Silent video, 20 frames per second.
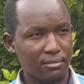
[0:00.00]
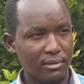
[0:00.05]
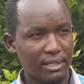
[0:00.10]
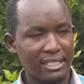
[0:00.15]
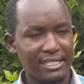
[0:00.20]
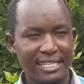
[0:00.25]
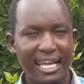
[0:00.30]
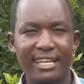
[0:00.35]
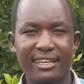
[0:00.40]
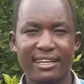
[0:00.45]

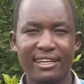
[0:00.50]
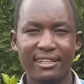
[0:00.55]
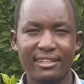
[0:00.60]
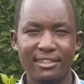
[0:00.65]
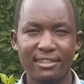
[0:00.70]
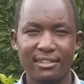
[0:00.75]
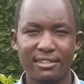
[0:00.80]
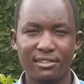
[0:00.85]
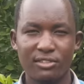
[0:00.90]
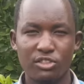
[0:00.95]
decided
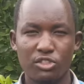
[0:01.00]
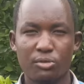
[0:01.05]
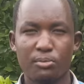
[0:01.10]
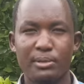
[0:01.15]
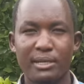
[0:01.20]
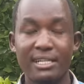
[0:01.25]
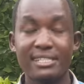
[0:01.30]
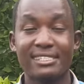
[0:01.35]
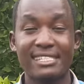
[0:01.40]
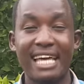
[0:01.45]
to
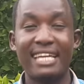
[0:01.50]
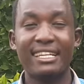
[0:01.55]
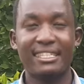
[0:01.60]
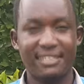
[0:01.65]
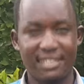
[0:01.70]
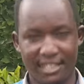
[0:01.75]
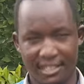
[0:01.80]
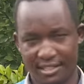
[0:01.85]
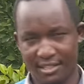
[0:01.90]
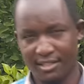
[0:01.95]
bring
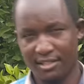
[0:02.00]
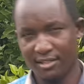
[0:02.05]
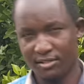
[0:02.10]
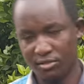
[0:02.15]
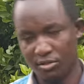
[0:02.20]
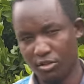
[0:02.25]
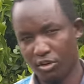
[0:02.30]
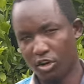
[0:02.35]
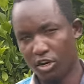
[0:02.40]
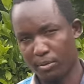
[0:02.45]
sanity
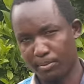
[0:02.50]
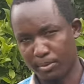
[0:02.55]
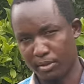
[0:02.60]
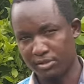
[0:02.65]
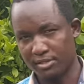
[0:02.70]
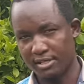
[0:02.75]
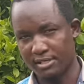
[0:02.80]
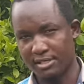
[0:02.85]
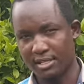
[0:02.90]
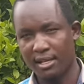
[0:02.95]
to the whole
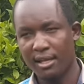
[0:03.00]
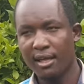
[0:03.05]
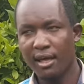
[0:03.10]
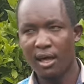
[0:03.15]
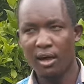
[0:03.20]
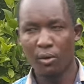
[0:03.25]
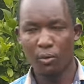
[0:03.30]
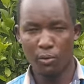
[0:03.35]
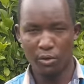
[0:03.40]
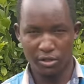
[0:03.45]
process.
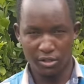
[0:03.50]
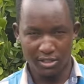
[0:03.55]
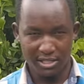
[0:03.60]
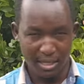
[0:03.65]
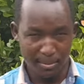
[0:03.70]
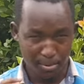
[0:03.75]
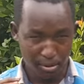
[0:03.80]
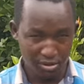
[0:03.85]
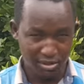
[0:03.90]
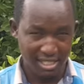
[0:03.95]
We wrote
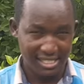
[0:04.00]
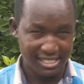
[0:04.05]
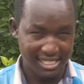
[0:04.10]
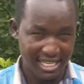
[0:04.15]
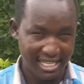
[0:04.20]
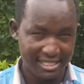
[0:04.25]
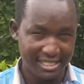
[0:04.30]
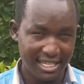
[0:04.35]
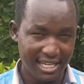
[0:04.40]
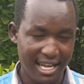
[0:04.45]
a protest
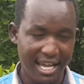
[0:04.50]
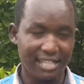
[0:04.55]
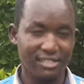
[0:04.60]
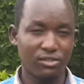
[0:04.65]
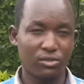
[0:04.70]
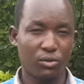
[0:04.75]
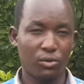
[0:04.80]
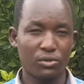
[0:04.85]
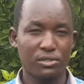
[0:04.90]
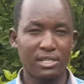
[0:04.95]
letter as
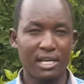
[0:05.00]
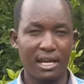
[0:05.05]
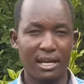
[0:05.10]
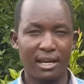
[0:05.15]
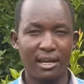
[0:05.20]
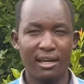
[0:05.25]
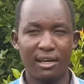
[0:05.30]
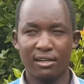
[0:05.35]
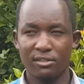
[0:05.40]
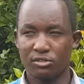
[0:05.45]
Tucusa
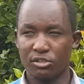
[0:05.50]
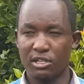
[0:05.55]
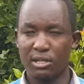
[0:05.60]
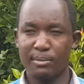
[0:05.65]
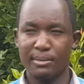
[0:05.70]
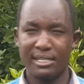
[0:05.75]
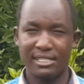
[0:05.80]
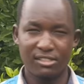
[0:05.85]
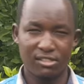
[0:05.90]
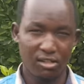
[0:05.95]
to the
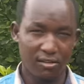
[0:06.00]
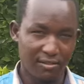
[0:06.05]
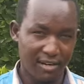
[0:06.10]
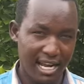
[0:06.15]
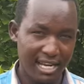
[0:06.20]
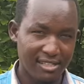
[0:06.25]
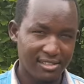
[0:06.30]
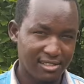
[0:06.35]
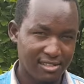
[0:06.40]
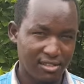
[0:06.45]
Ministry of
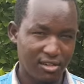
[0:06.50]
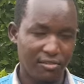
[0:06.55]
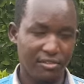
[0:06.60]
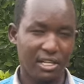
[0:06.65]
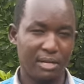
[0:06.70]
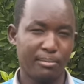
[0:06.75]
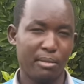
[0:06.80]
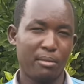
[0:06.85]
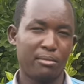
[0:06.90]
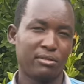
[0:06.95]
Lands of the
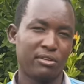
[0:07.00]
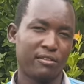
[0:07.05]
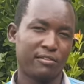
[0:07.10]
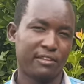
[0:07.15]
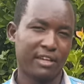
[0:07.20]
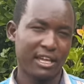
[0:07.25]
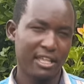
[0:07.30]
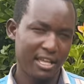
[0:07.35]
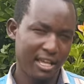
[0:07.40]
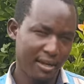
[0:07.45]
Republic of
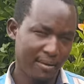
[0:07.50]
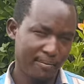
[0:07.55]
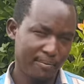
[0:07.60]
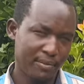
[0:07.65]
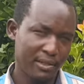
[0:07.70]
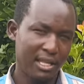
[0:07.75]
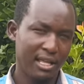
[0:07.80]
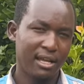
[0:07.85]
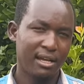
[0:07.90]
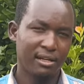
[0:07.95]
Kenya,
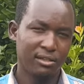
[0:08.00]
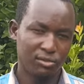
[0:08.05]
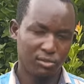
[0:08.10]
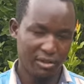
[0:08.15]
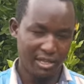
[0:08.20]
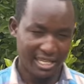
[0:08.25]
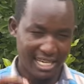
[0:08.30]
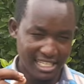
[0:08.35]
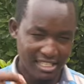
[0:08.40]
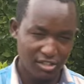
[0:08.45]
to
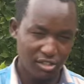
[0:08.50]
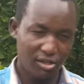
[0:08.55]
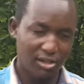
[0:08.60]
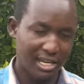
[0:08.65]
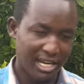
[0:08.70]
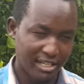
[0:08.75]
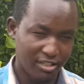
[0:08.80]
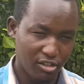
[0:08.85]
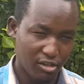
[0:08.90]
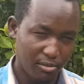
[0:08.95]
the National
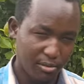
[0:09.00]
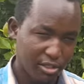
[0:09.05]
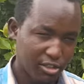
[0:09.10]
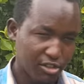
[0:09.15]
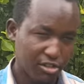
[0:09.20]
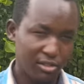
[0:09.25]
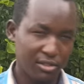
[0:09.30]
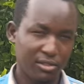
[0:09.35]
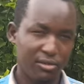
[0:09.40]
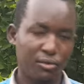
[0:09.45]
Land
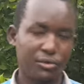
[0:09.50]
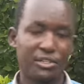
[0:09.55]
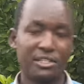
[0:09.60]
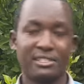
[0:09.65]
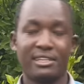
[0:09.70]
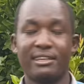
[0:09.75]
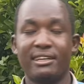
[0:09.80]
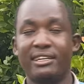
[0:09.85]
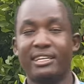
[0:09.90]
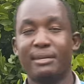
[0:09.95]
Commission, which is
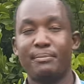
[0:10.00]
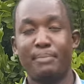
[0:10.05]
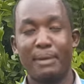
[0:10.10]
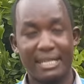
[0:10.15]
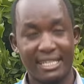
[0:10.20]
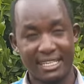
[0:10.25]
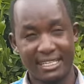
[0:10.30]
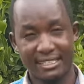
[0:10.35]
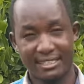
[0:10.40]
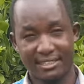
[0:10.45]
an
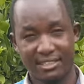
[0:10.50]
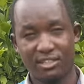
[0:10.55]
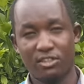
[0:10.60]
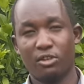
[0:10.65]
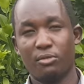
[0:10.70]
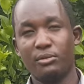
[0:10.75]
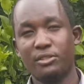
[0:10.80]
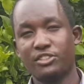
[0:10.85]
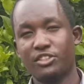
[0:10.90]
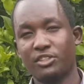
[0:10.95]
independent
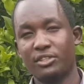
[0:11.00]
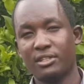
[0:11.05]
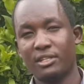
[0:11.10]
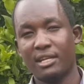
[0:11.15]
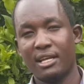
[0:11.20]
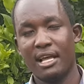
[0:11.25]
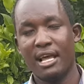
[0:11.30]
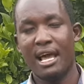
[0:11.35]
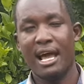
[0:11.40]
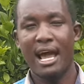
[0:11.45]
commission,
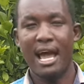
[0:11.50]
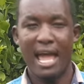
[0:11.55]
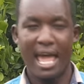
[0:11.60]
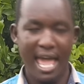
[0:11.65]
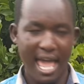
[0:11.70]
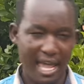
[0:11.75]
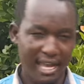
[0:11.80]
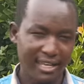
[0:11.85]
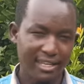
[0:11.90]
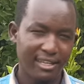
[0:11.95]

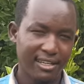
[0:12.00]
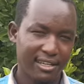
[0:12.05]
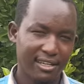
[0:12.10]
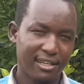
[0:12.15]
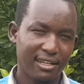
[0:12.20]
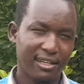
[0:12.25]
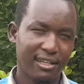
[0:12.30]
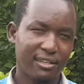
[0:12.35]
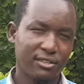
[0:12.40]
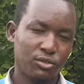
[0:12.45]
and
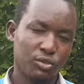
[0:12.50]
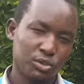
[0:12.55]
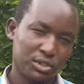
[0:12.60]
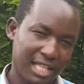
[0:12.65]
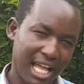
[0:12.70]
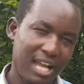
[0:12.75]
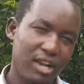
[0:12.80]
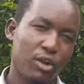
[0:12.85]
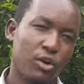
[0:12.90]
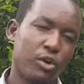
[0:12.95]
to
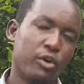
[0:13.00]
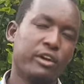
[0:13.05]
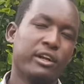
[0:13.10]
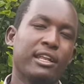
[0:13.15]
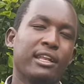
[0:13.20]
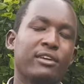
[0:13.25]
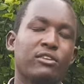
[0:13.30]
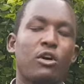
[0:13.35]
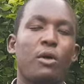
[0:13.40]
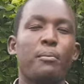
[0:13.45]
Tullow Oil,
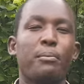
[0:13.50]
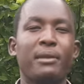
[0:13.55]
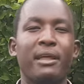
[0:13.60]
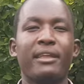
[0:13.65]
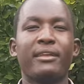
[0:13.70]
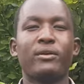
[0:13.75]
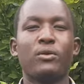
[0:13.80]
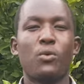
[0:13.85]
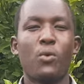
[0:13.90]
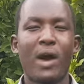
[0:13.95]

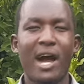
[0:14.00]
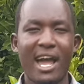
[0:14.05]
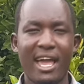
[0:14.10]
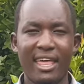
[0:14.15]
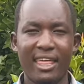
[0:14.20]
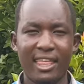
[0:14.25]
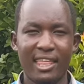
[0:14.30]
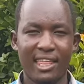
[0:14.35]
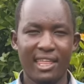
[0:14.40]
complaining why